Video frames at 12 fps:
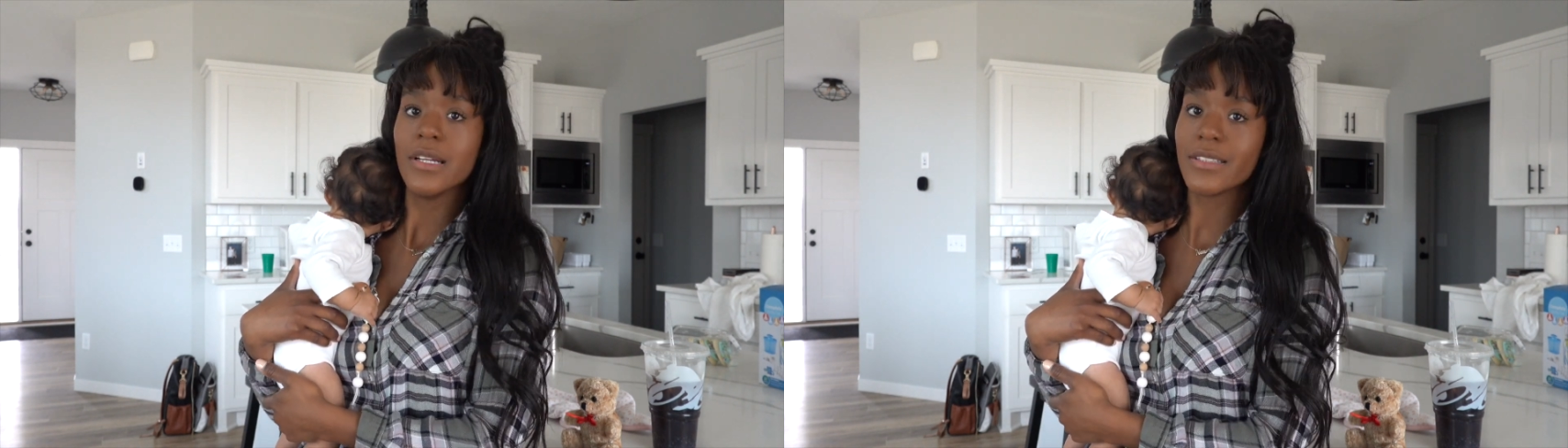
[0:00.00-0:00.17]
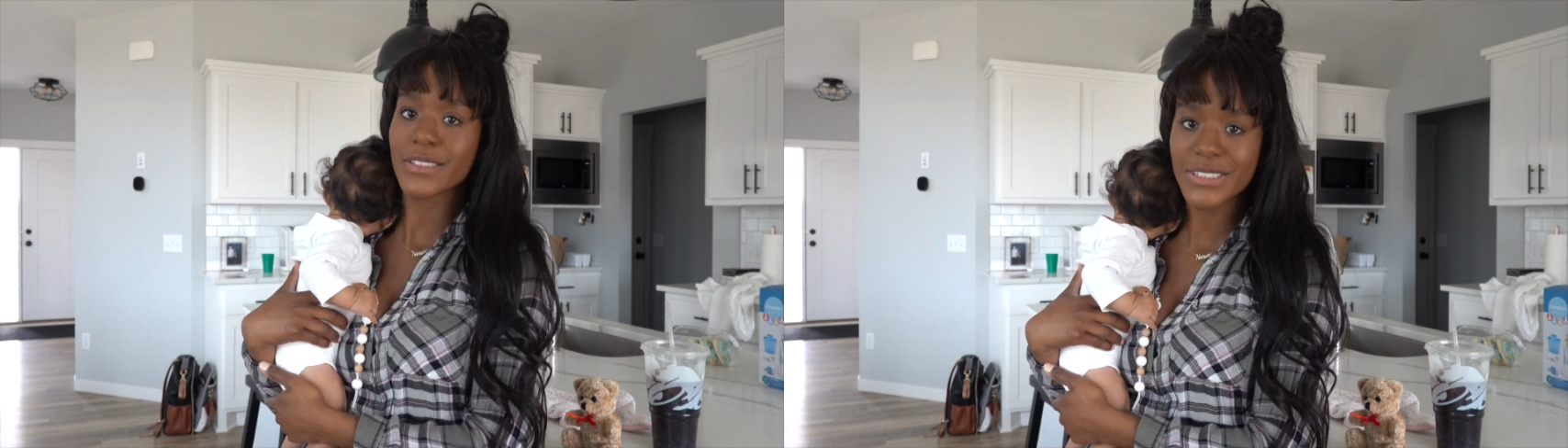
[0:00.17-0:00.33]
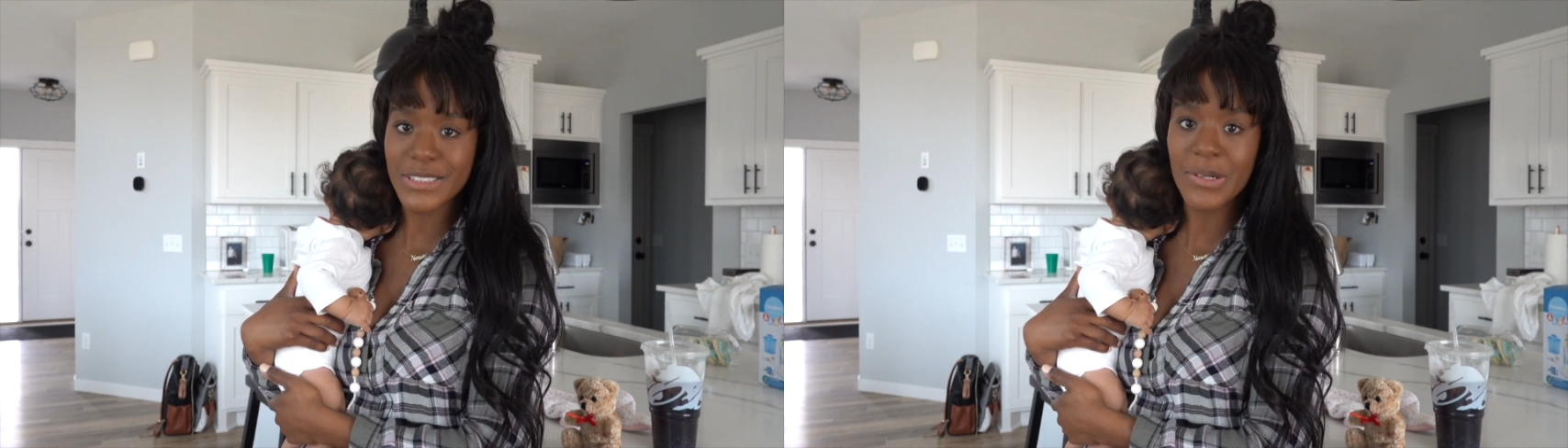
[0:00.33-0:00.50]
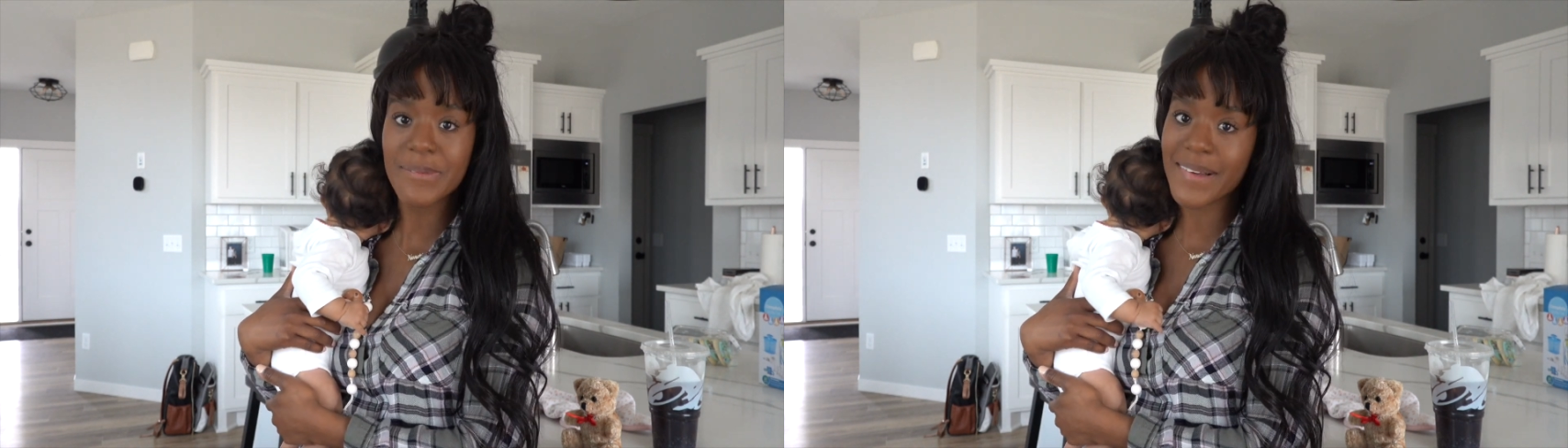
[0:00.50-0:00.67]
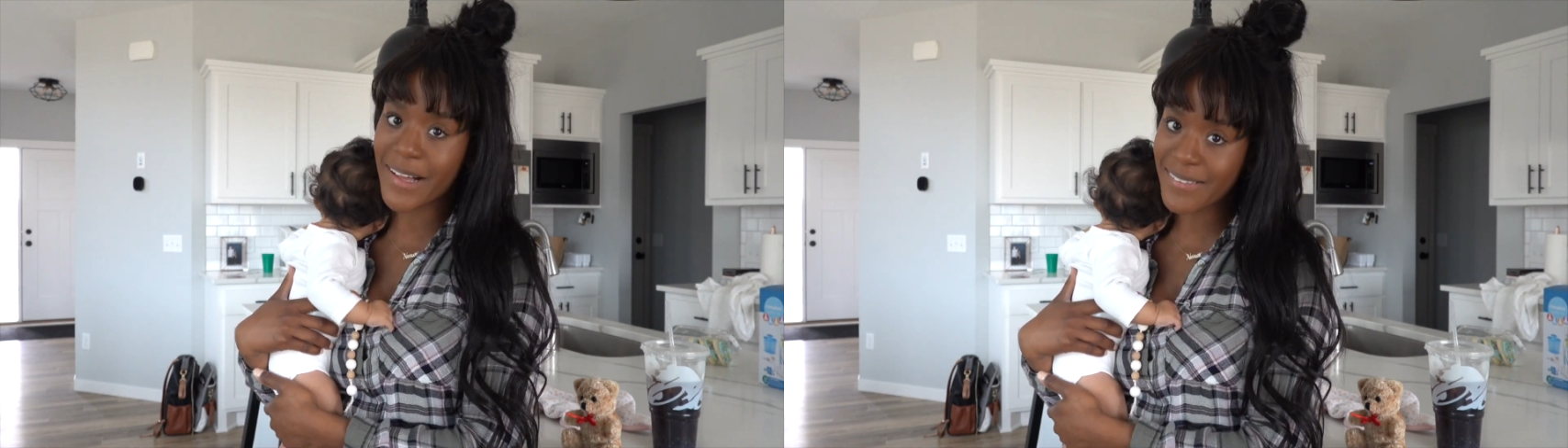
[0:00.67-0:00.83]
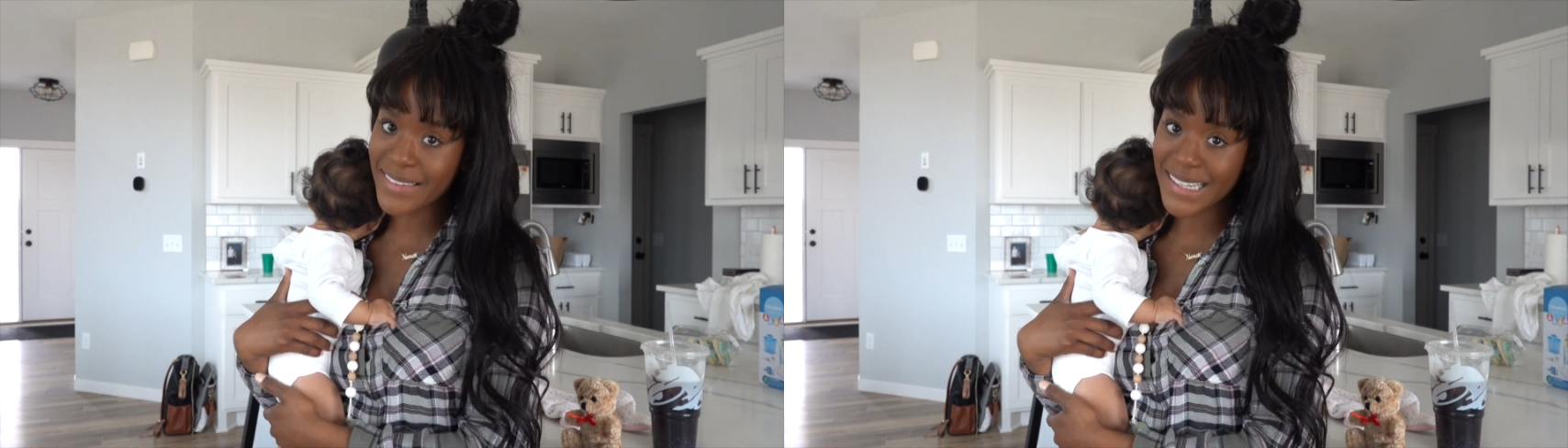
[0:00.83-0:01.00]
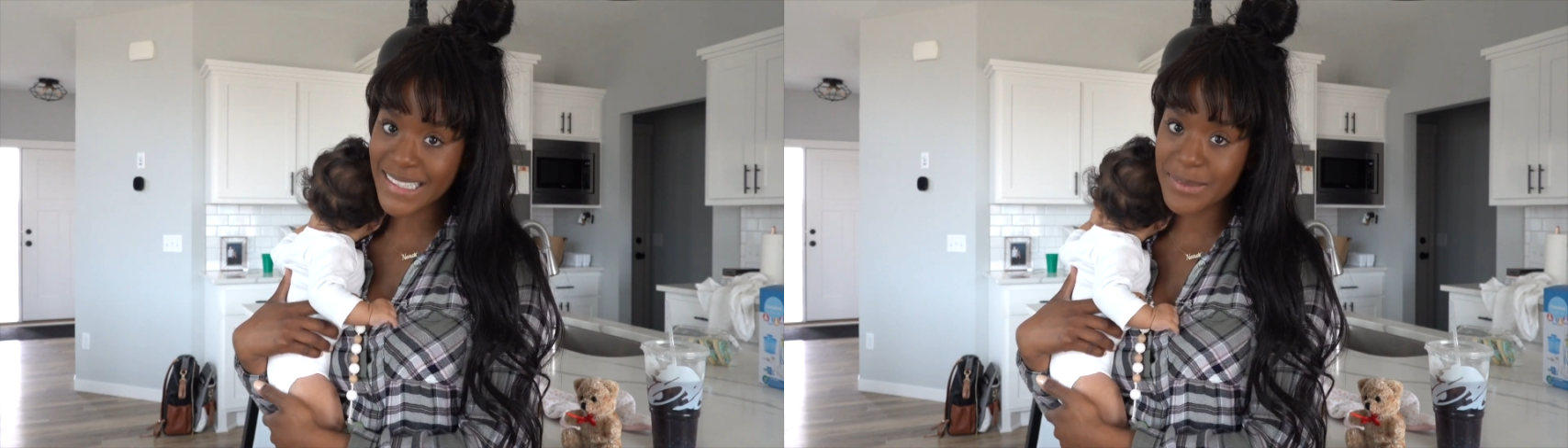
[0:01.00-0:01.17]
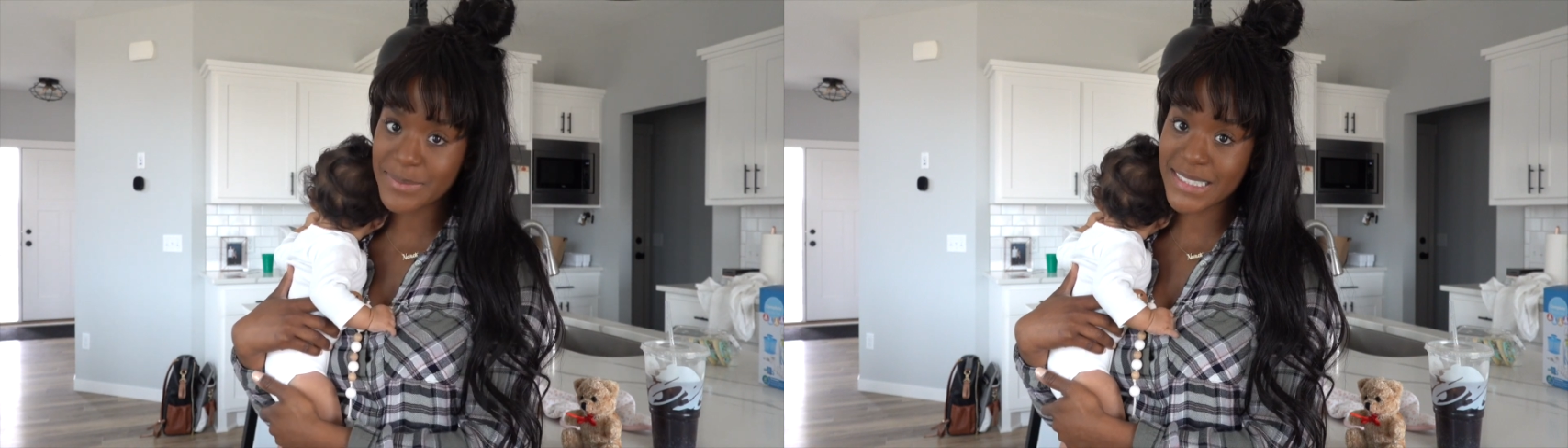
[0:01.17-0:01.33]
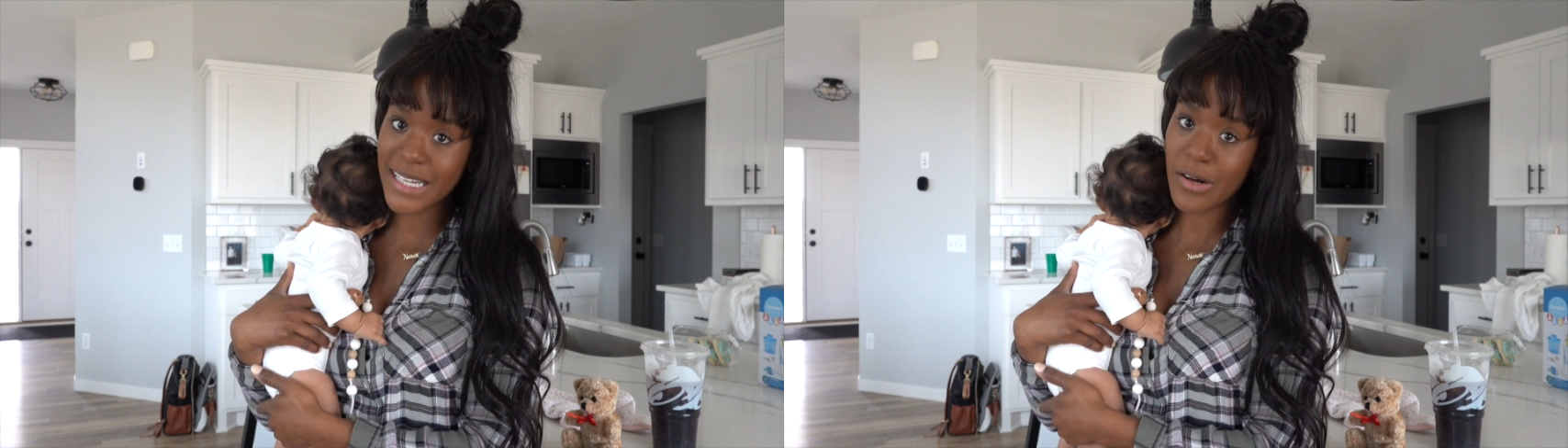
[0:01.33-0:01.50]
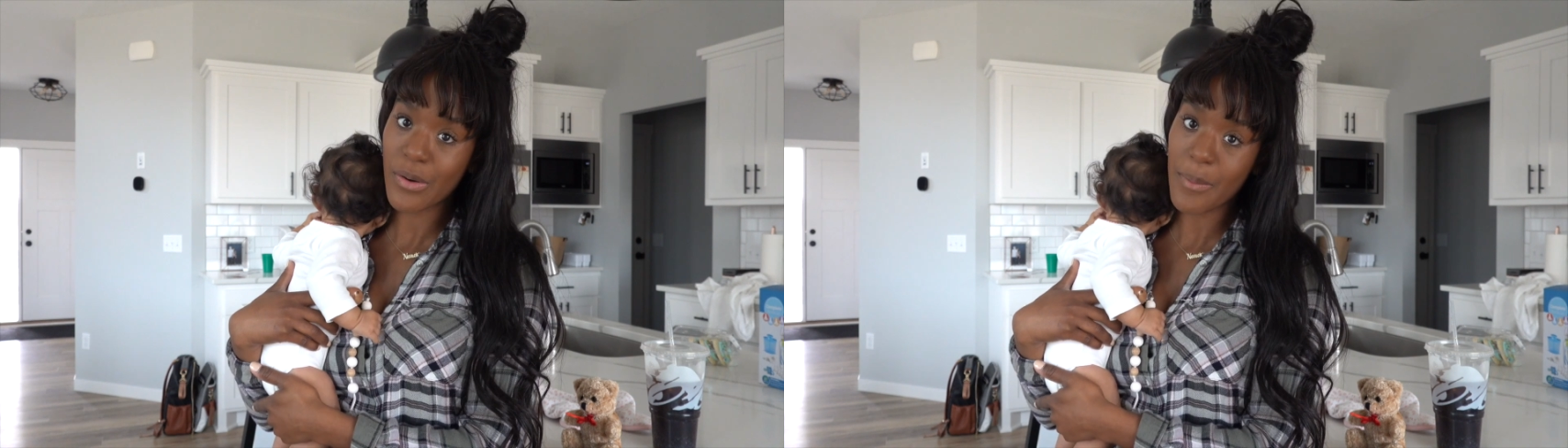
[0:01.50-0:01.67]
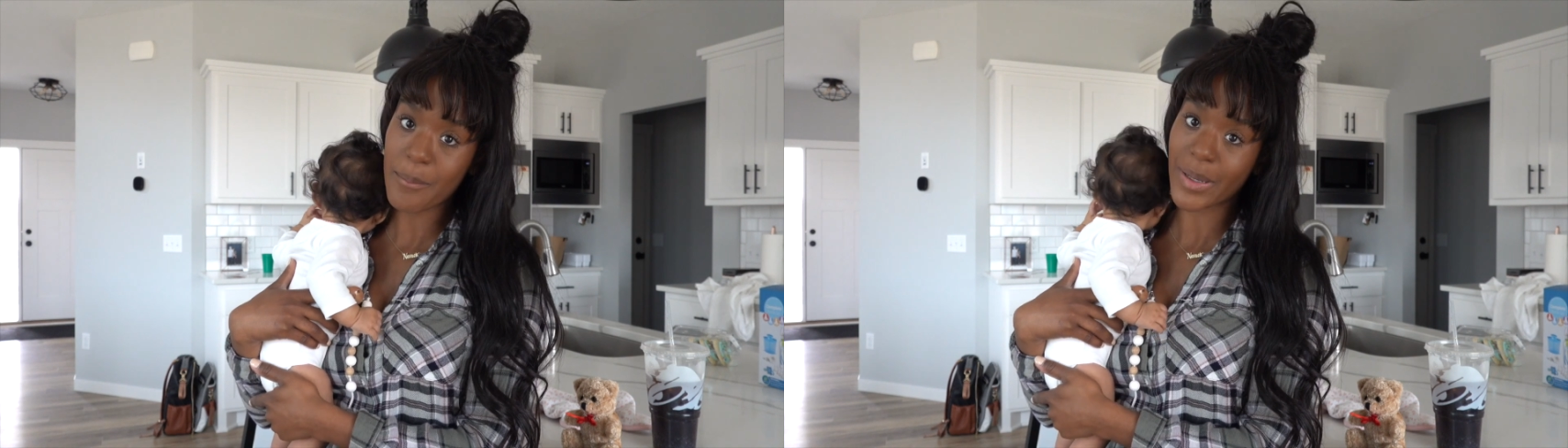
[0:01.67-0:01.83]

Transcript: There's still milk that comes out,